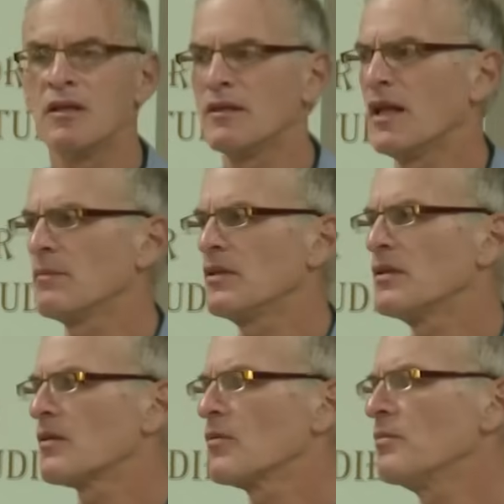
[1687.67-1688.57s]
namely,
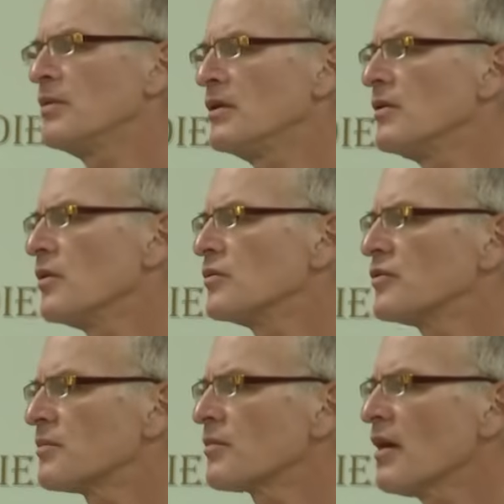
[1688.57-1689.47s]
there will be no
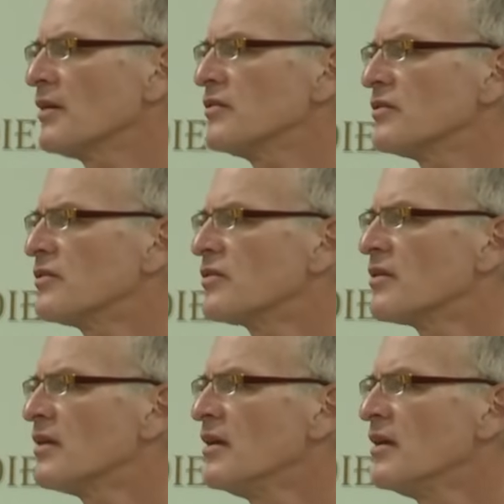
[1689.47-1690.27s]
surprises.